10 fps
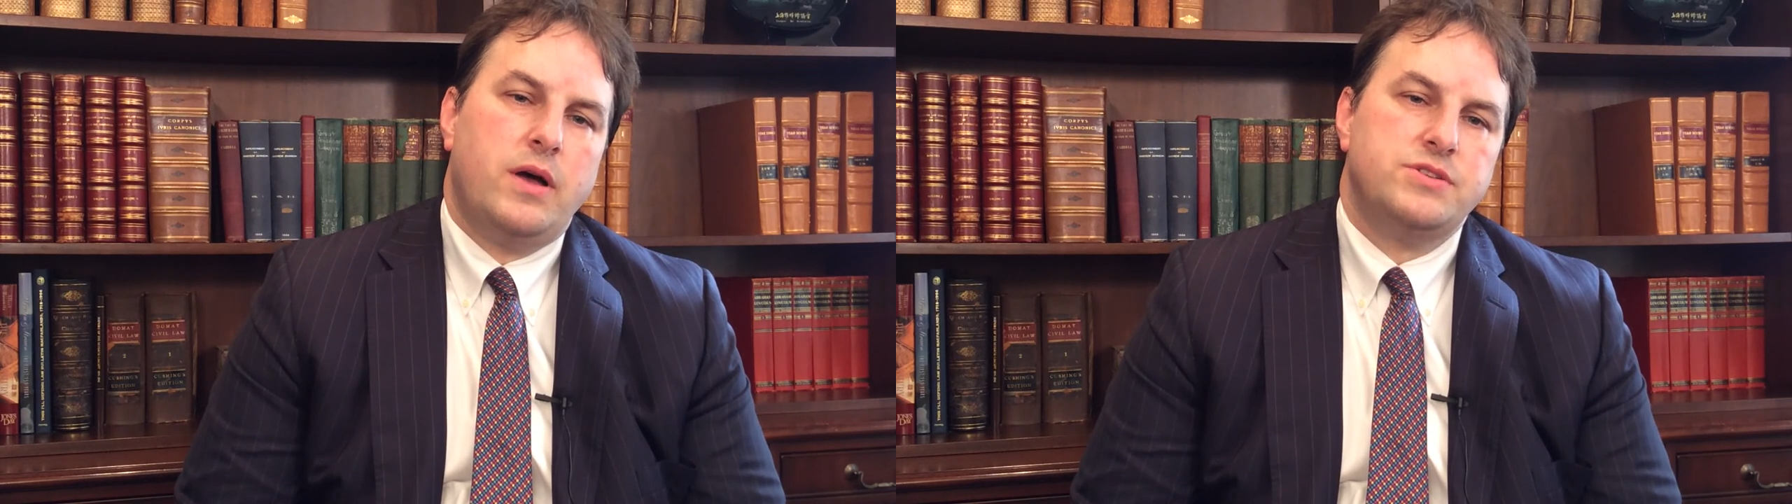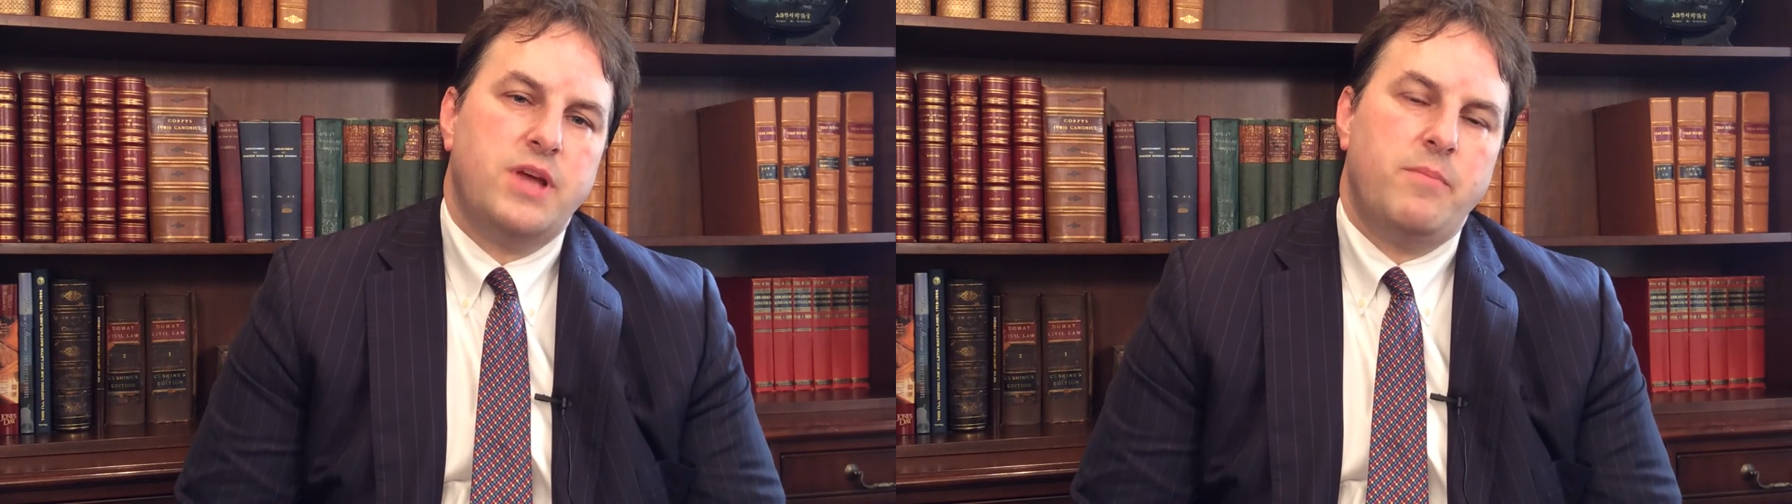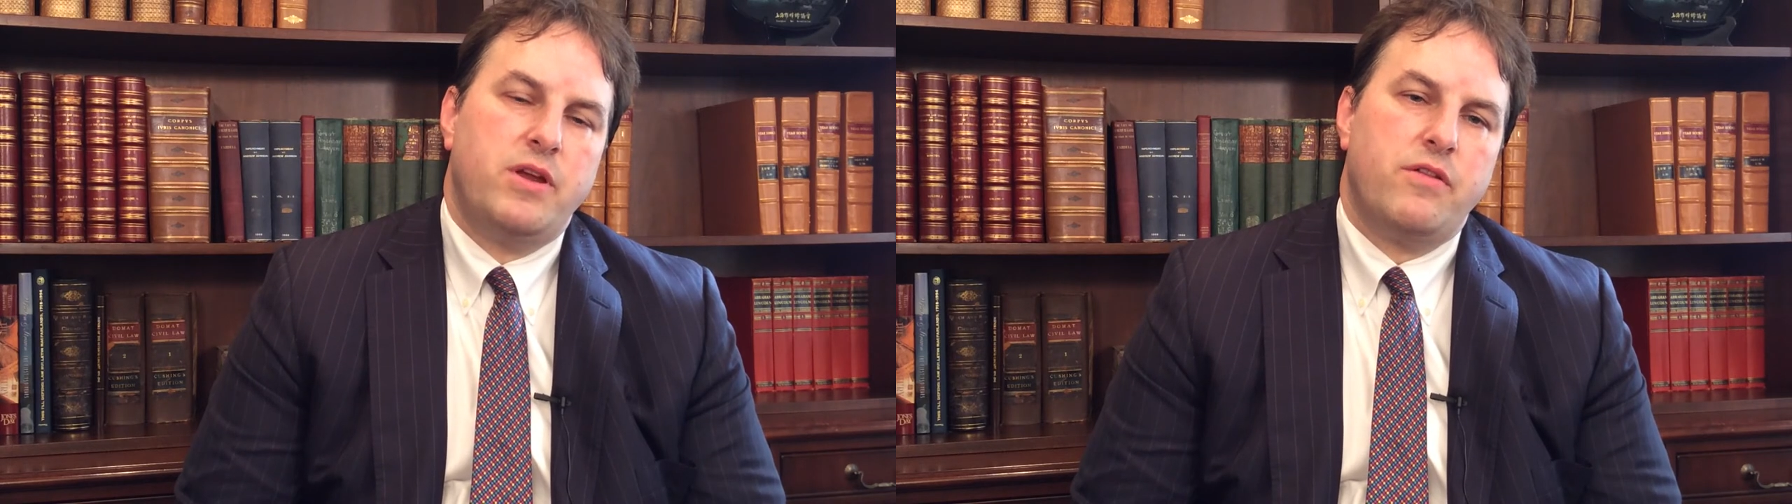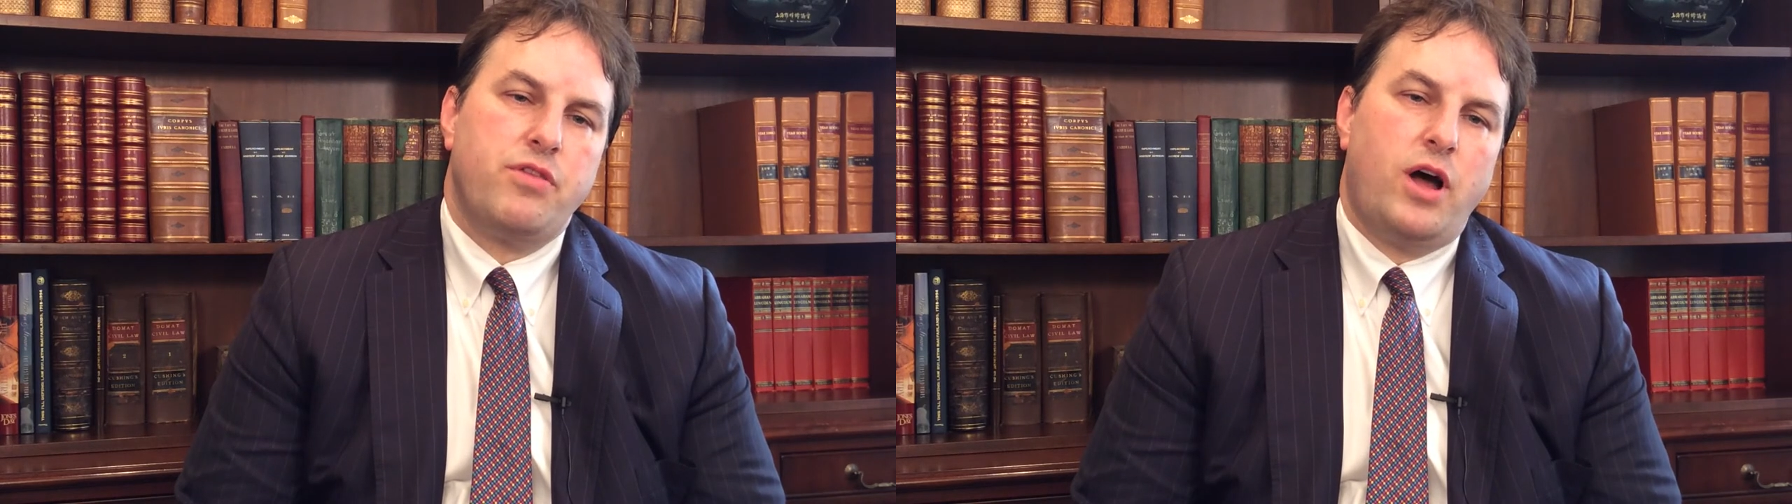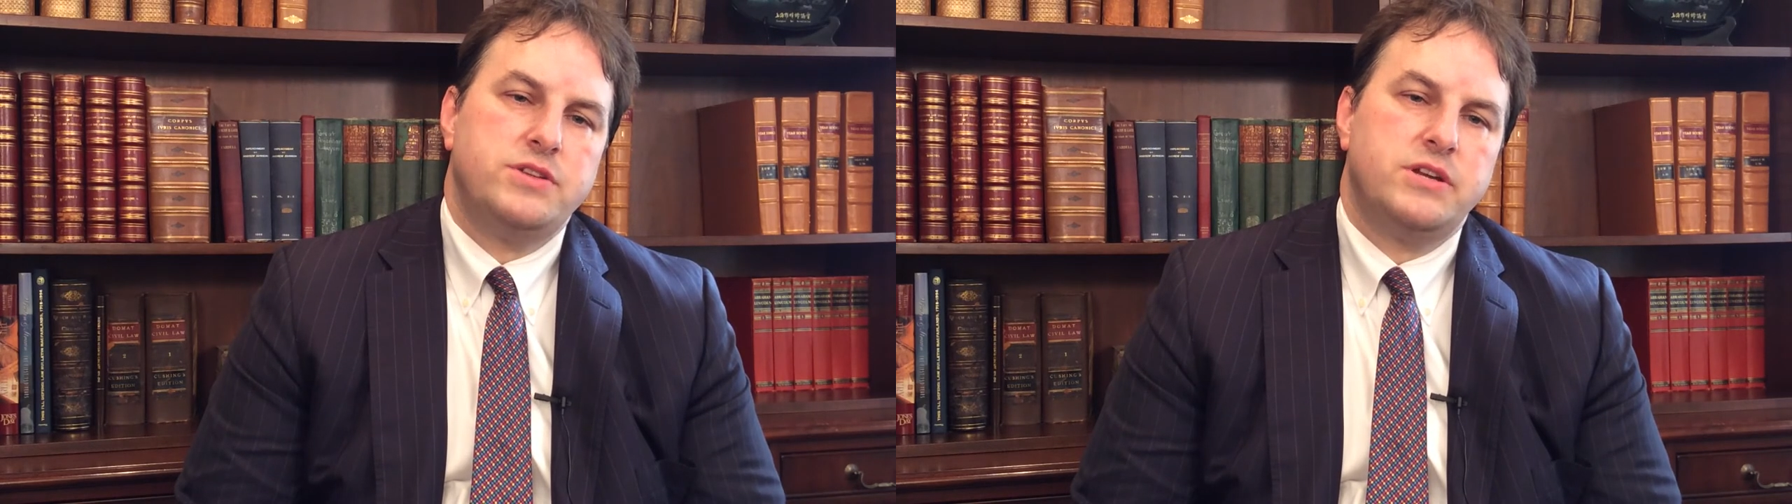send me your
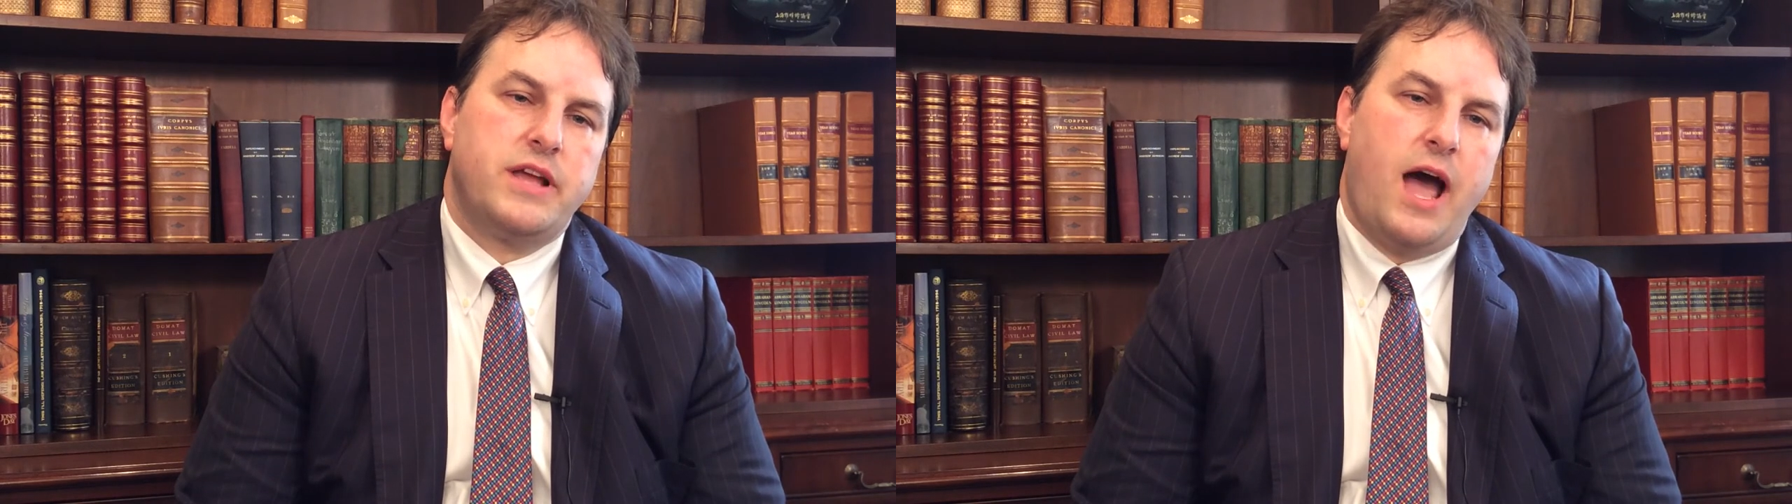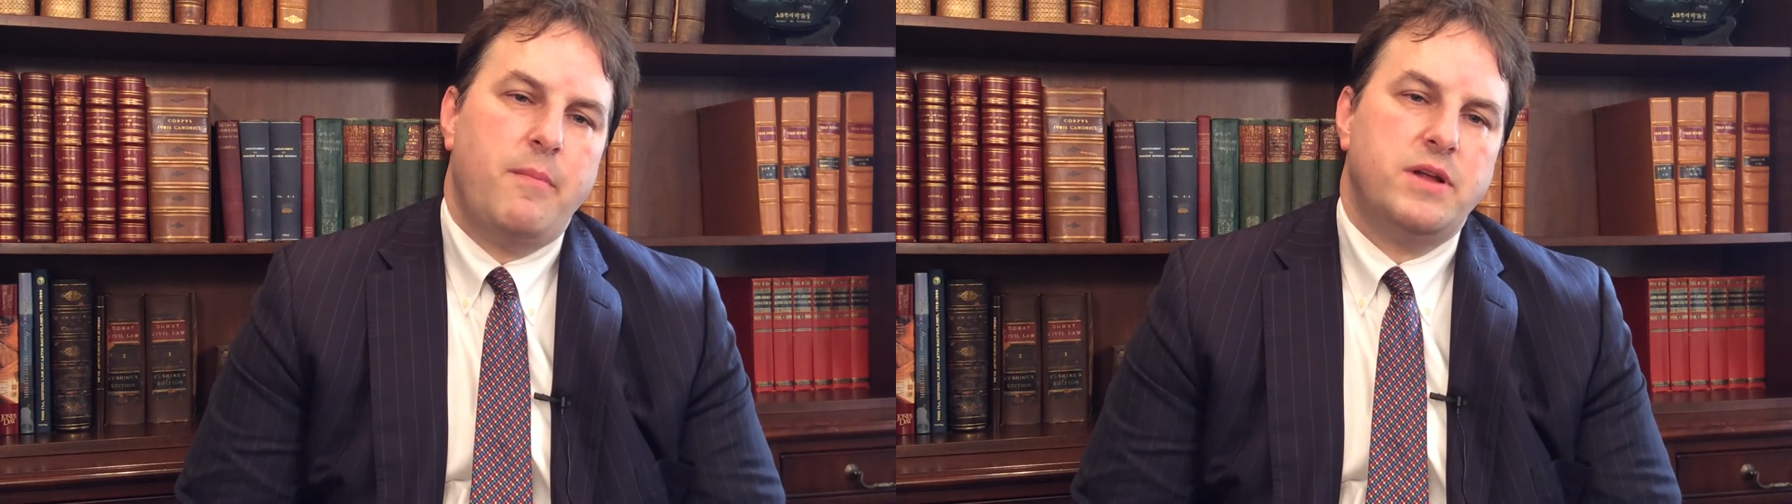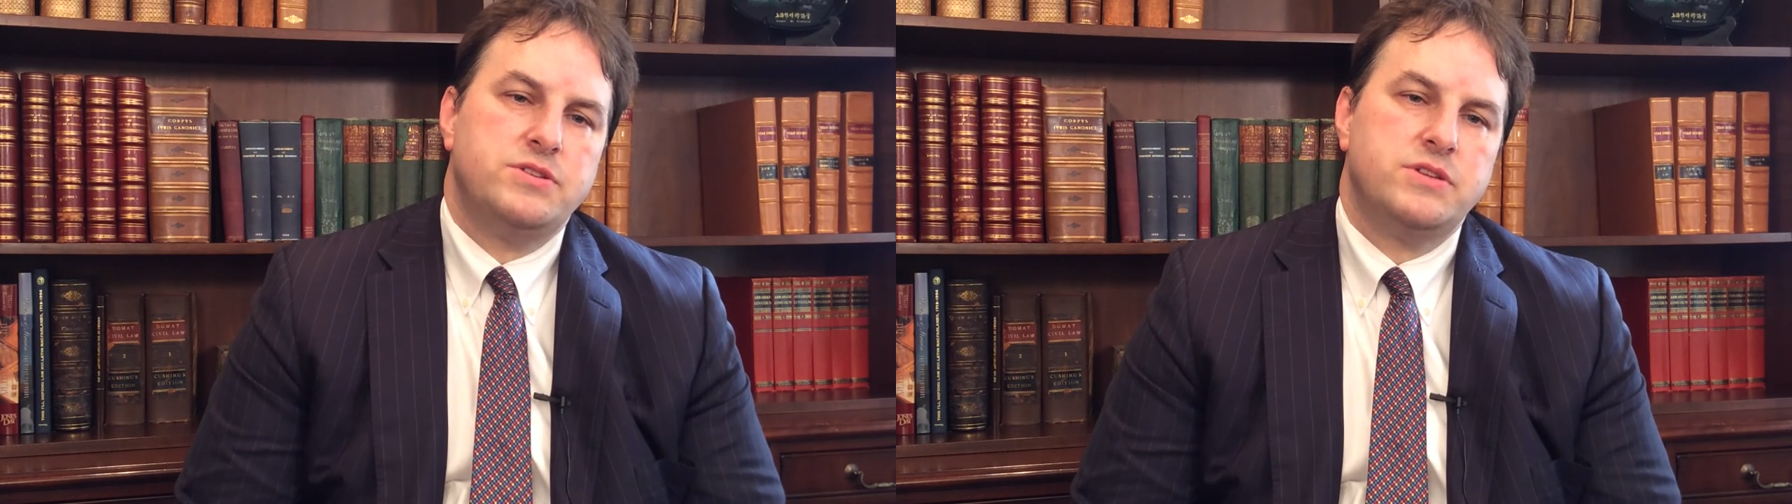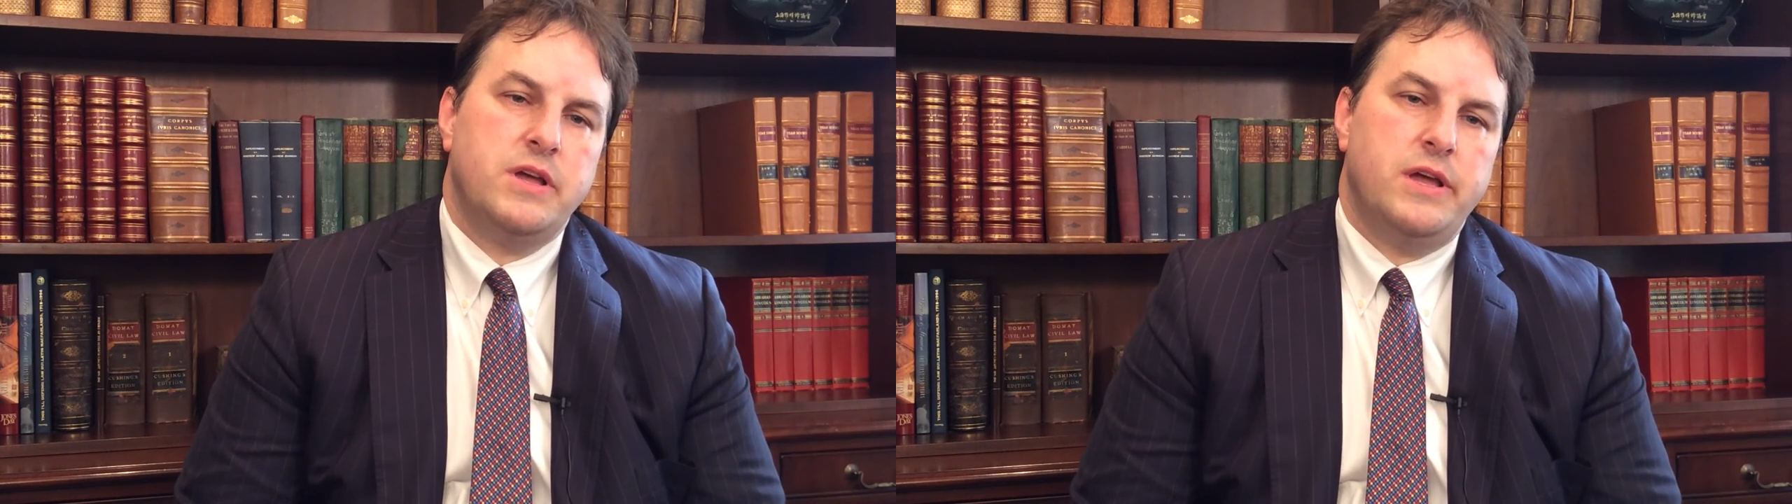thoughts and comments